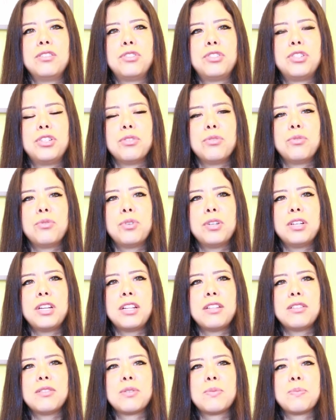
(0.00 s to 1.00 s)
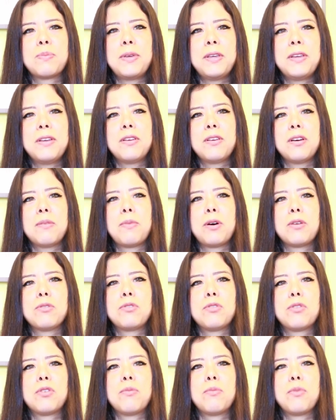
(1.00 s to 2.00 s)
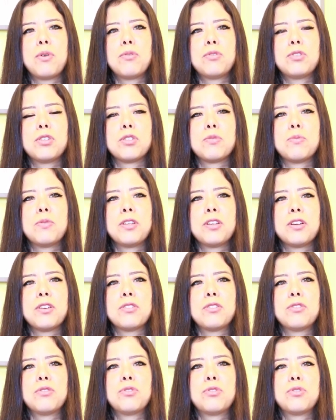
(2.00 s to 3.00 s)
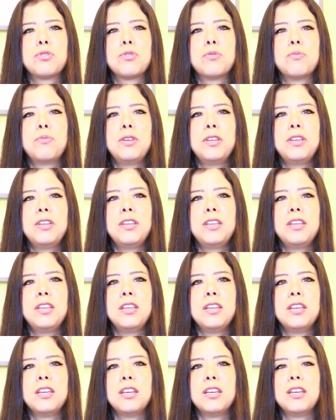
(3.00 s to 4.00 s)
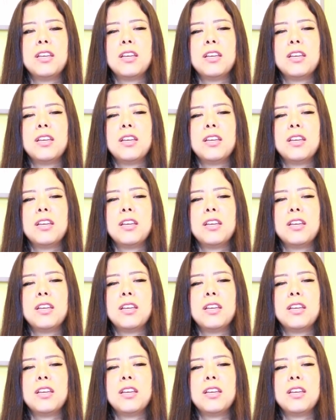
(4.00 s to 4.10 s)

children and speak about your emotions because you should be